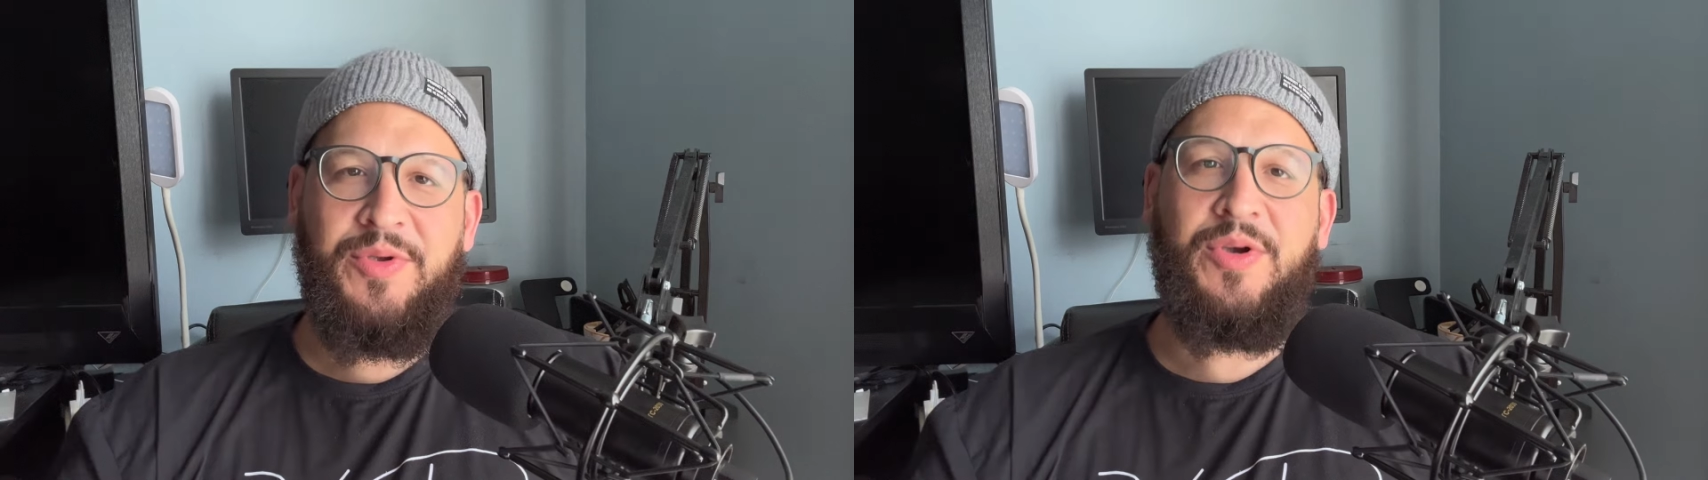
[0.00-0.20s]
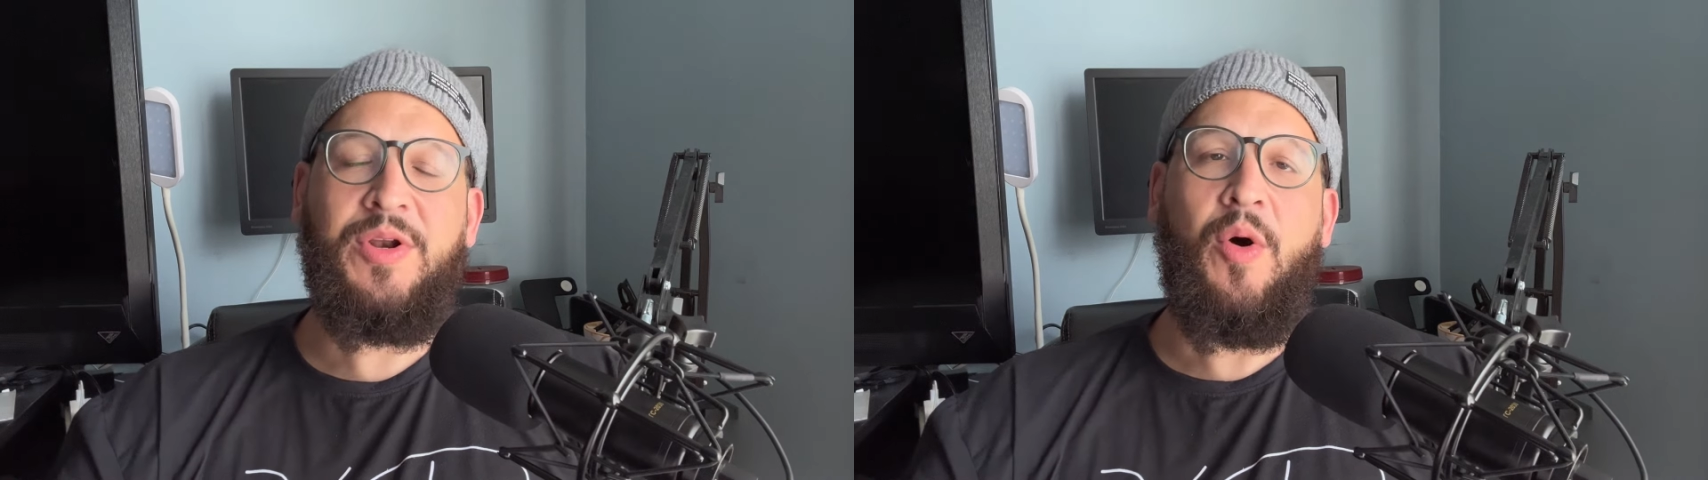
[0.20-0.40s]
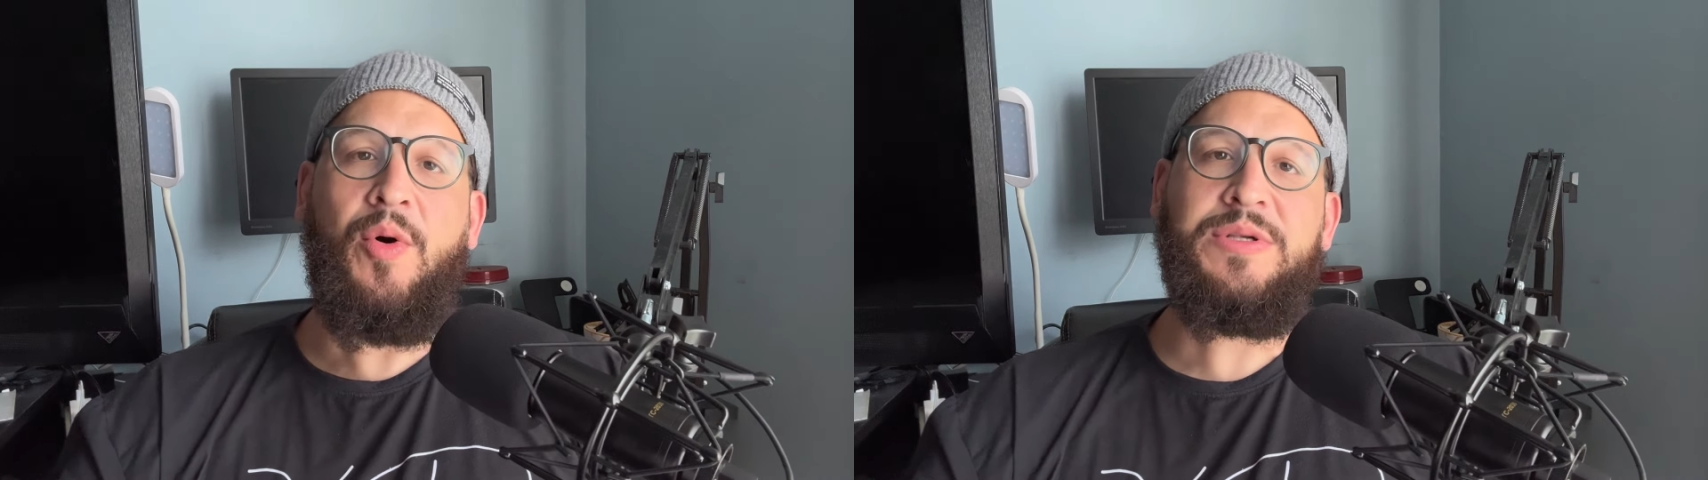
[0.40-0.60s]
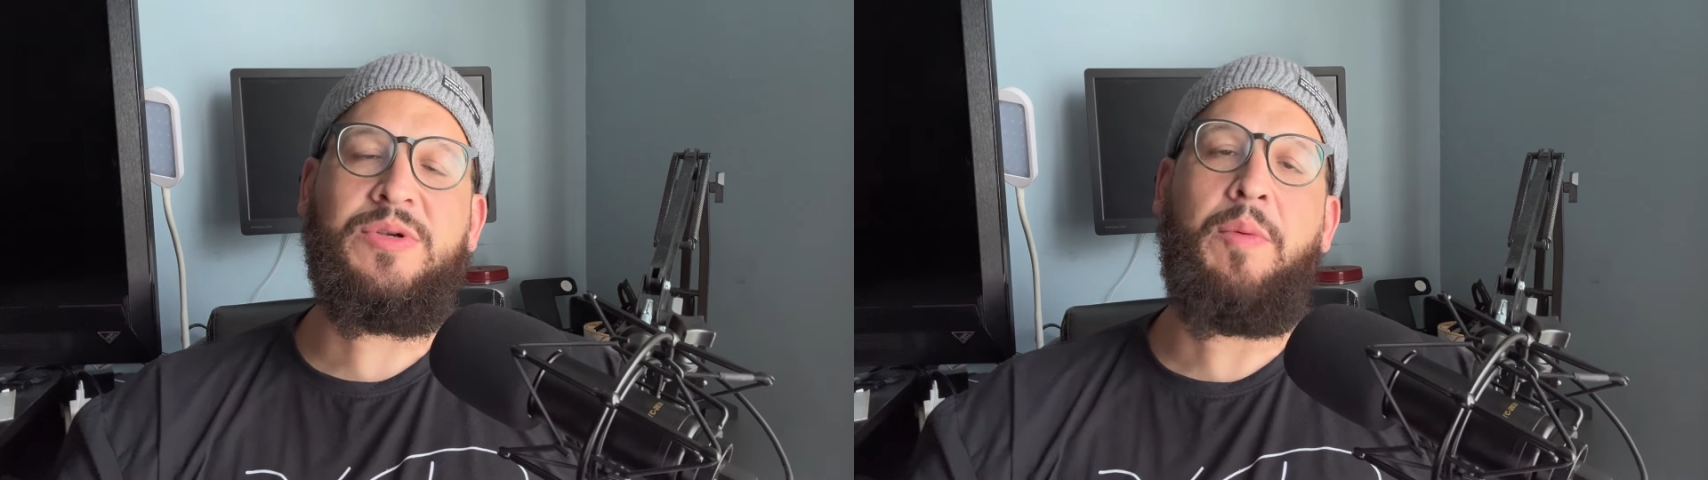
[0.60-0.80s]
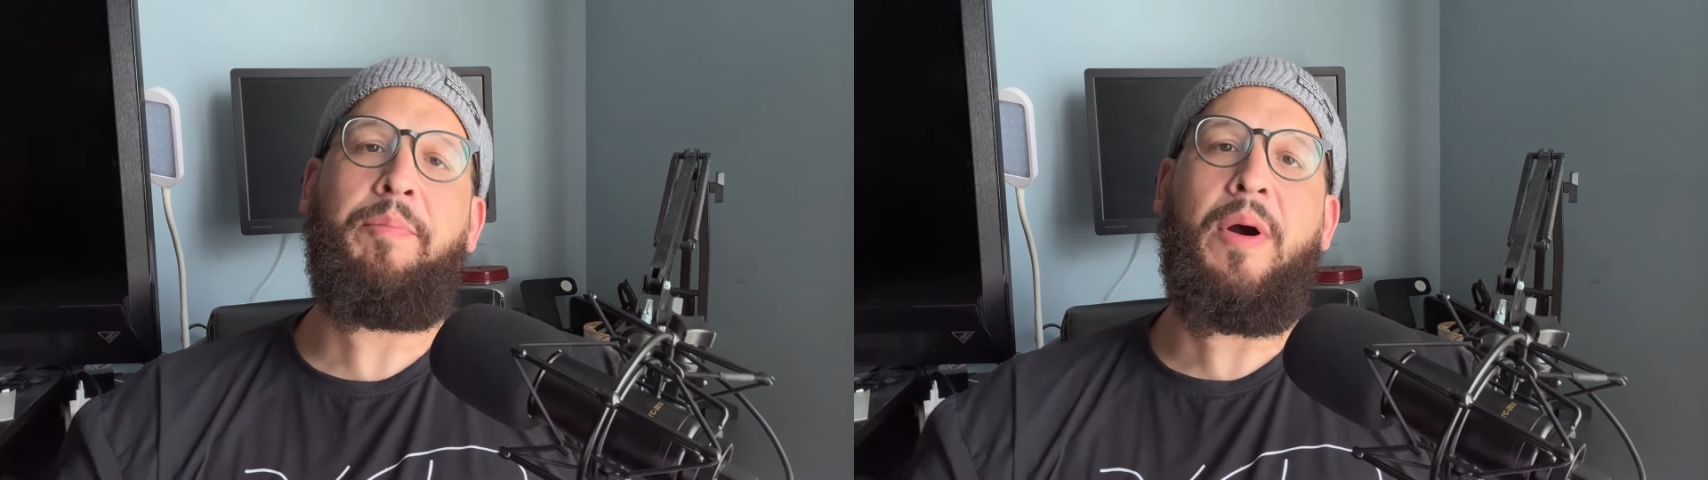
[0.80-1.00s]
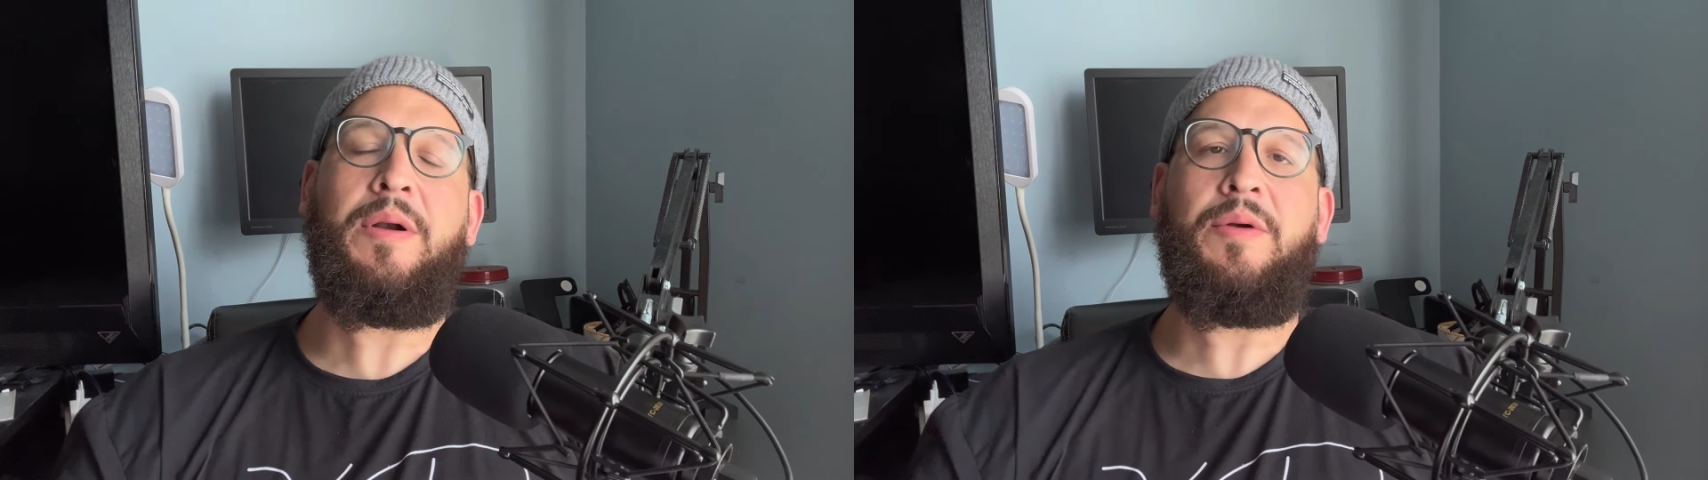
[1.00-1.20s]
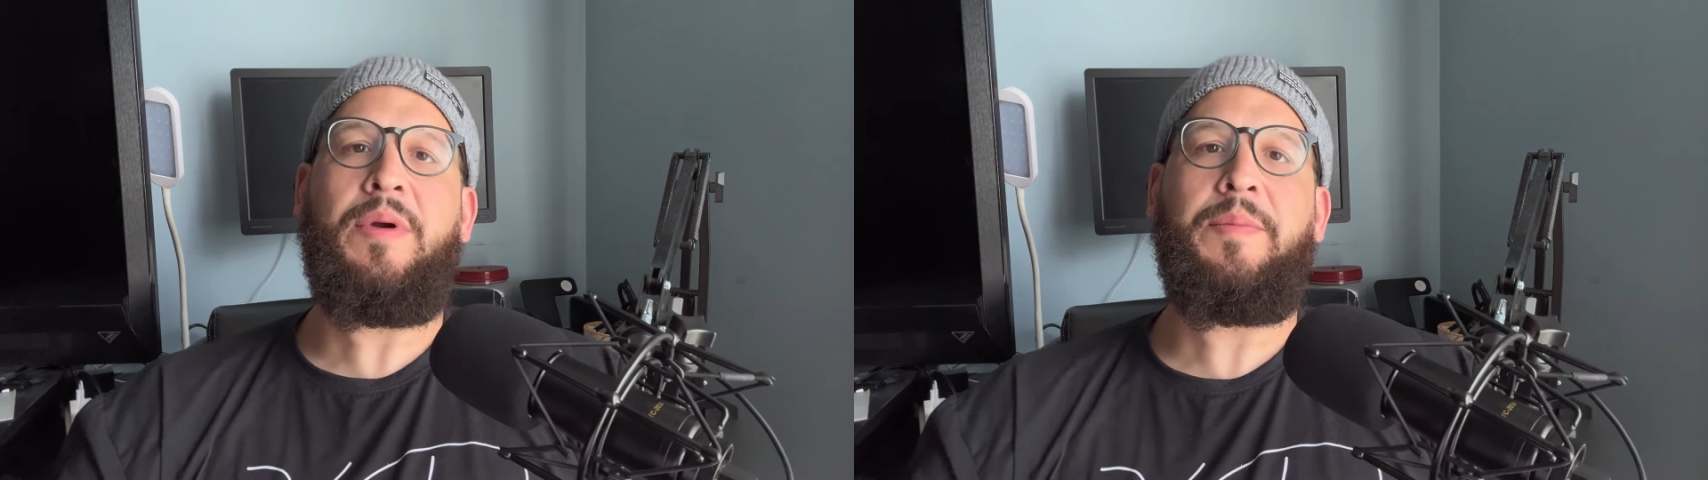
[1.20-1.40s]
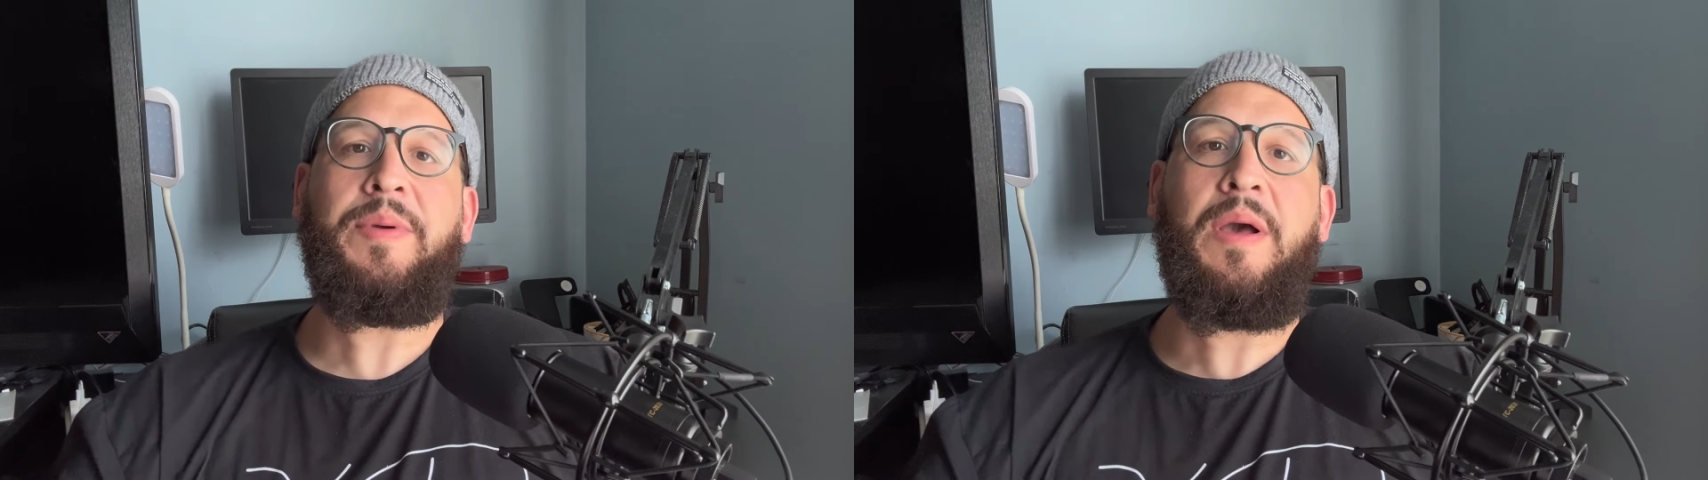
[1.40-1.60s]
You can also partner up,